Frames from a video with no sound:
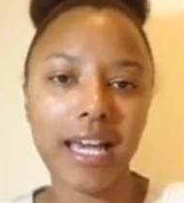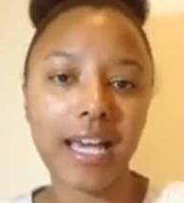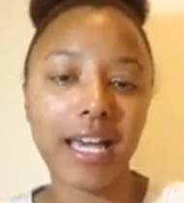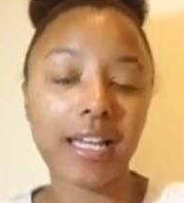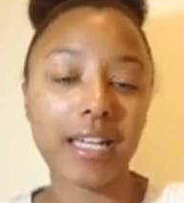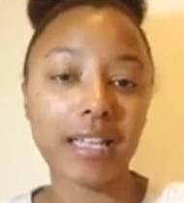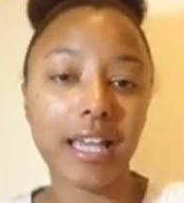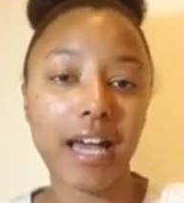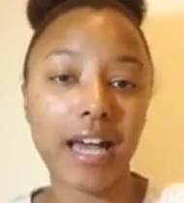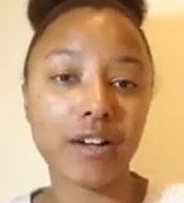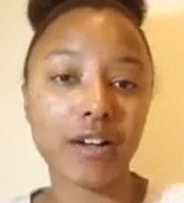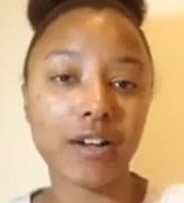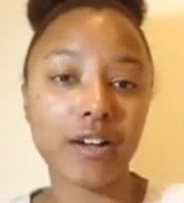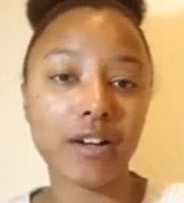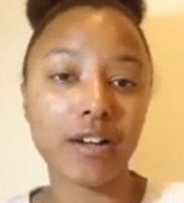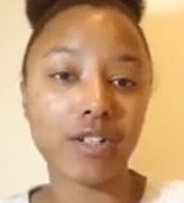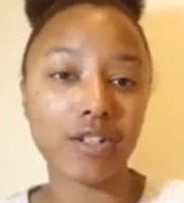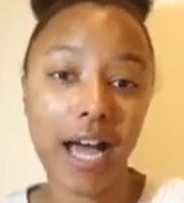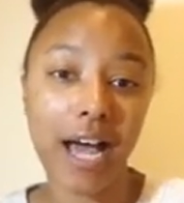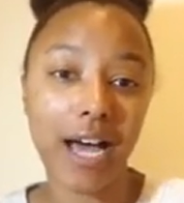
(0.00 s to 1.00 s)
It allows
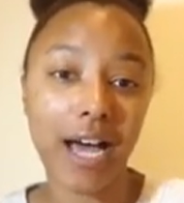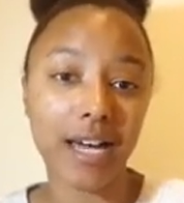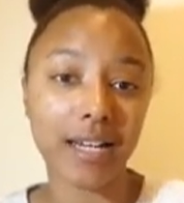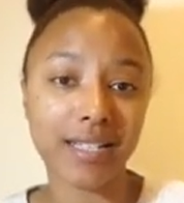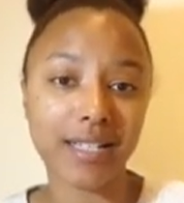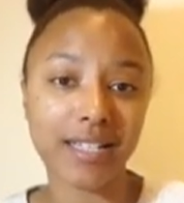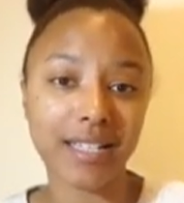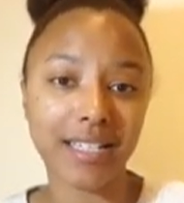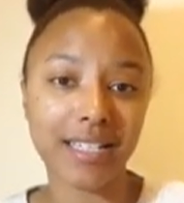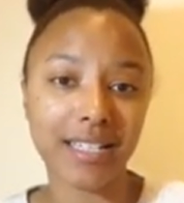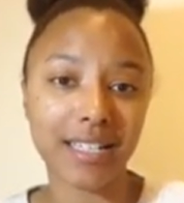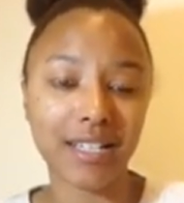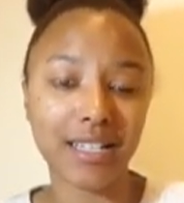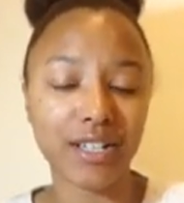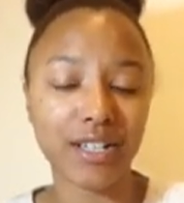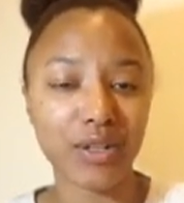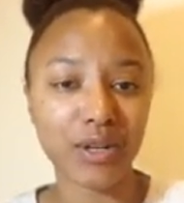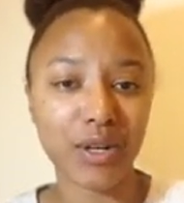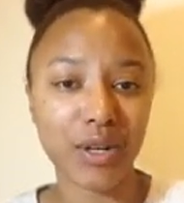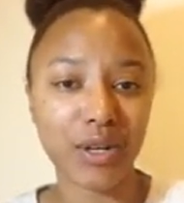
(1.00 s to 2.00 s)
you to honestly,
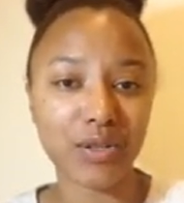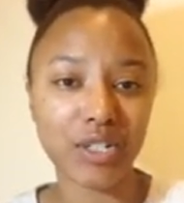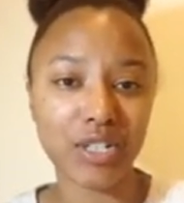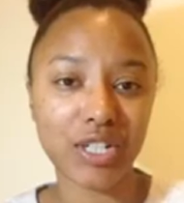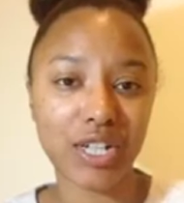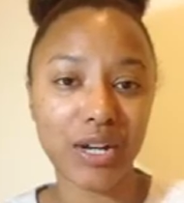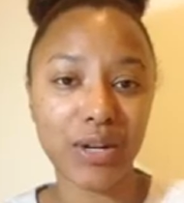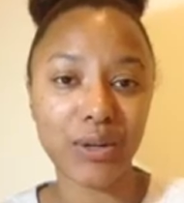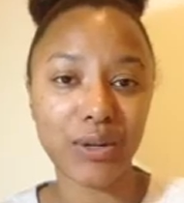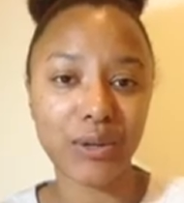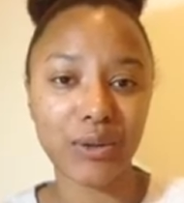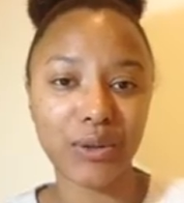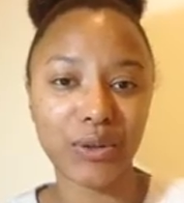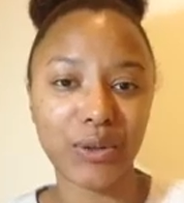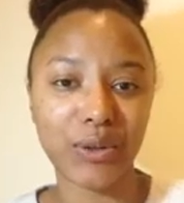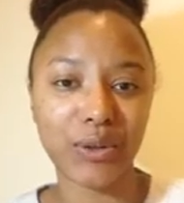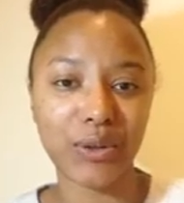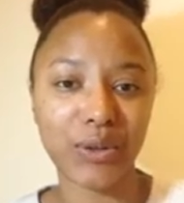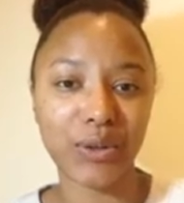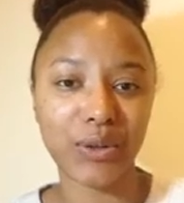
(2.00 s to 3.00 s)
share who
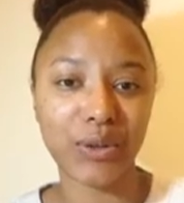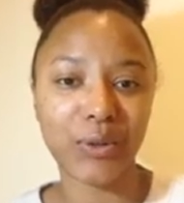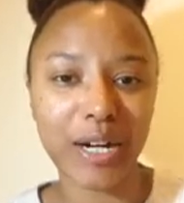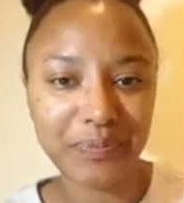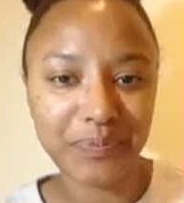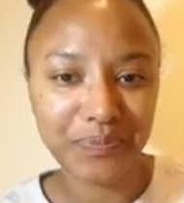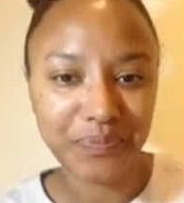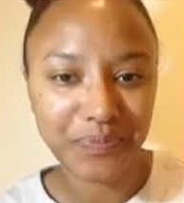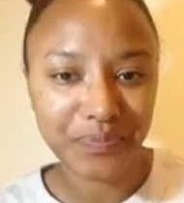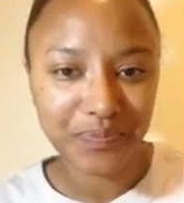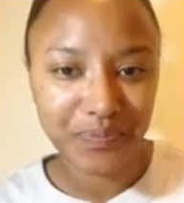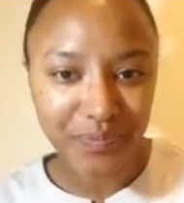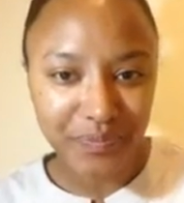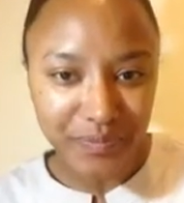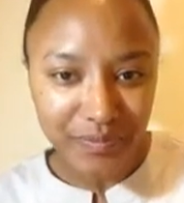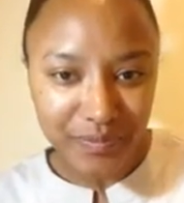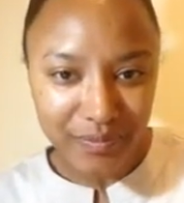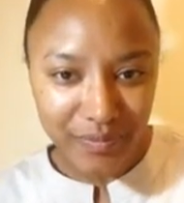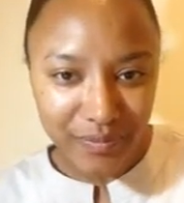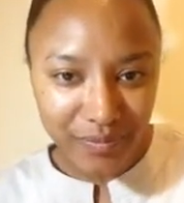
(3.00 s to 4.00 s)
you are.
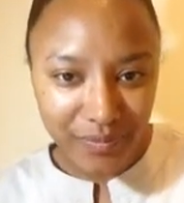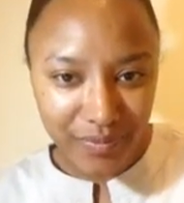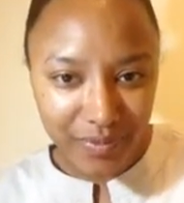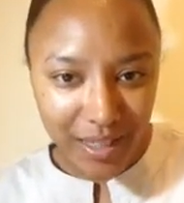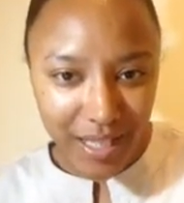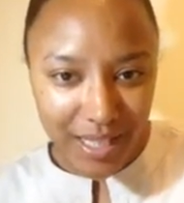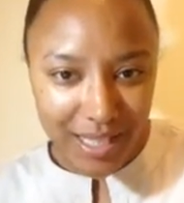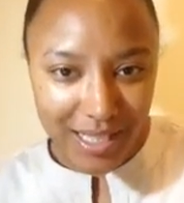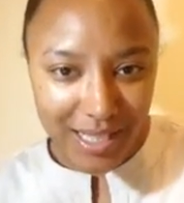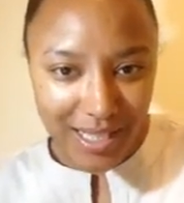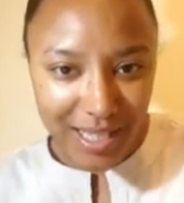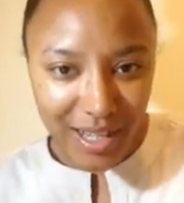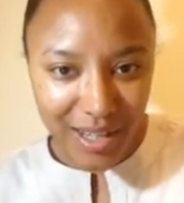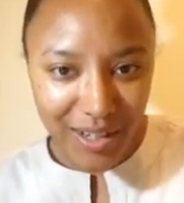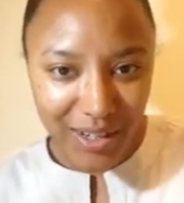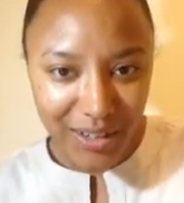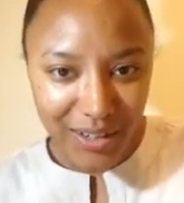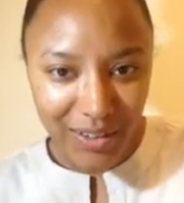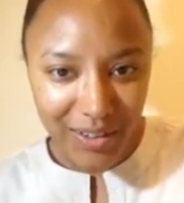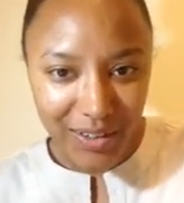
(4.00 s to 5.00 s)

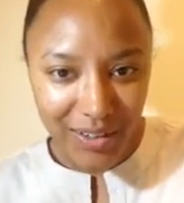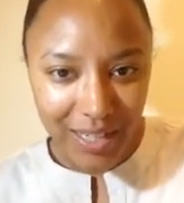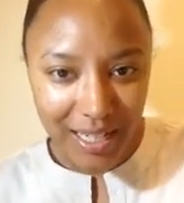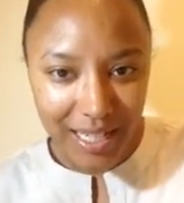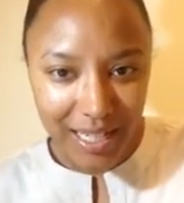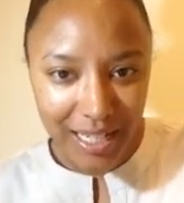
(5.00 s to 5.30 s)
So,